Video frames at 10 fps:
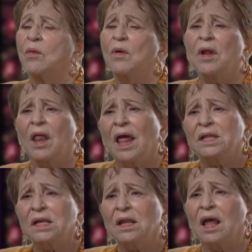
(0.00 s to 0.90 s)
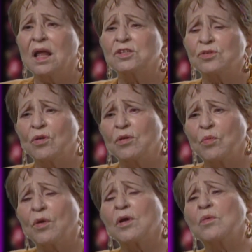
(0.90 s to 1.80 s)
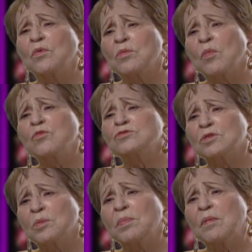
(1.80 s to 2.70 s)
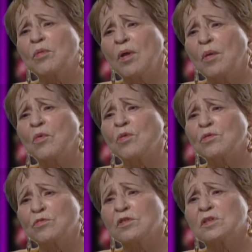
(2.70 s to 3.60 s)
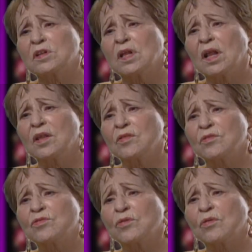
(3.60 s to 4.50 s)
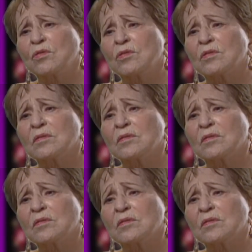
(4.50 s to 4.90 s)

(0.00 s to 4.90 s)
Well, I tell you, I enjoyed working with most of the people I worked with, to tell you the truth.